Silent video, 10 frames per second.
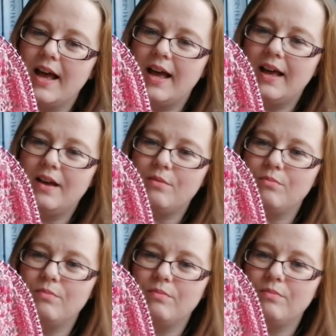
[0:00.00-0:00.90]

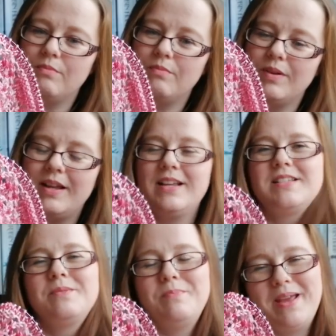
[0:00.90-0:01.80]
it
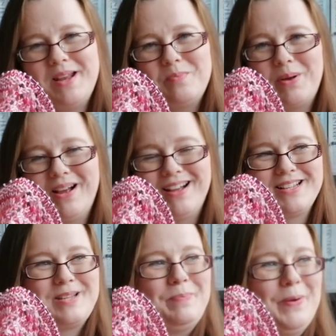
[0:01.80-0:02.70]
is the main part,
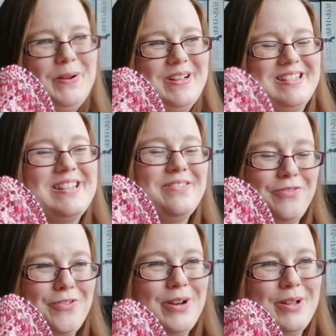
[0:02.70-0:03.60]
I suppose, the
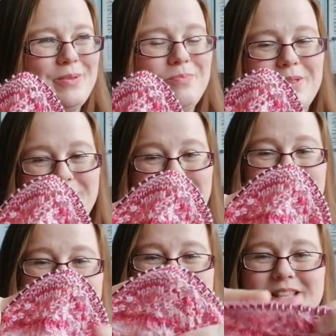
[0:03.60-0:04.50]
frill at the
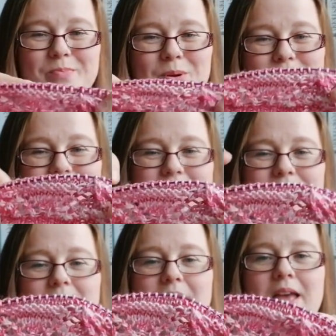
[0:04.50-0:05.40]
lace at the
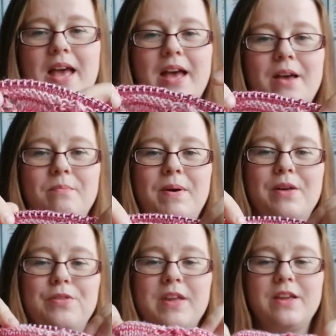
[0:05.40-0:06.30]
bottom. But
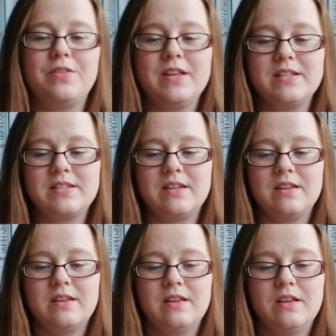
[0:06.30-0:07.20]
I think this
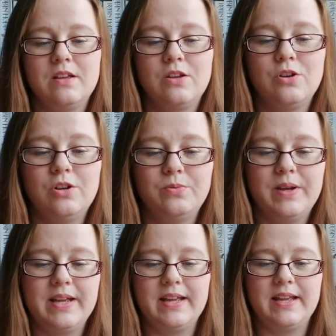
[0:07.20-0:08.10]

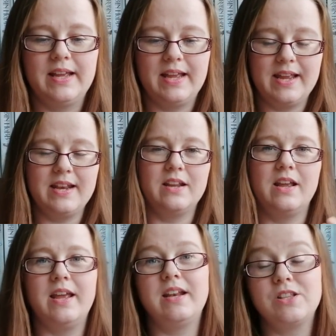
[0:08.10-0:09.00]
colourway in
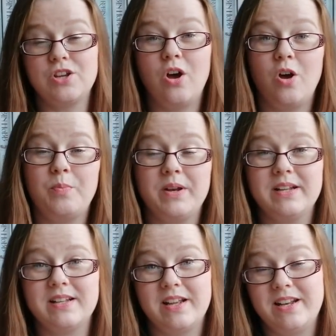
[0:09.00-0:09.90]
a top, in
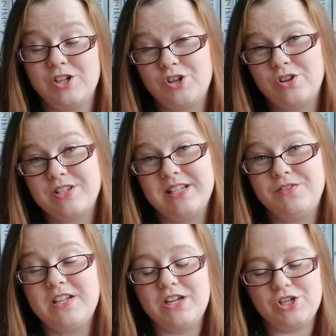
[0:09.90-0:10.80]
a short
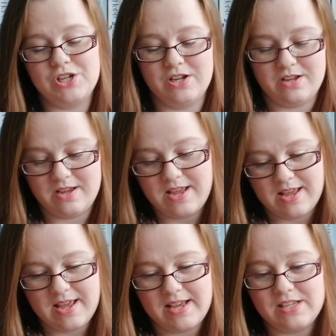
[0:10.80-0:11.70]
sleeve t-shirt,
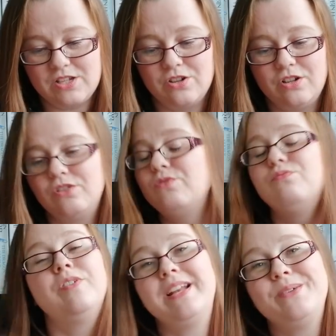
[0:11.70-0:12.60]
is going to look
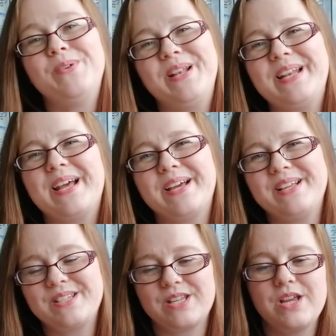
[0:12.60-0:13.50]
really, really
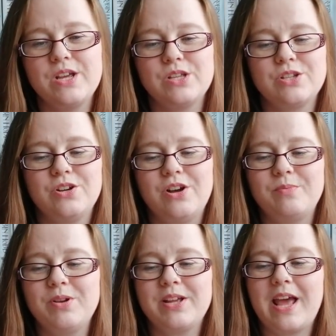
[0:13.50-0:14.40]
nice. So
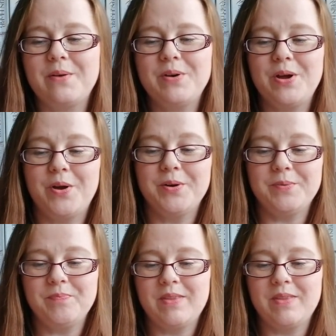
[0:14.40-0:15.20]
I'm going to carry on.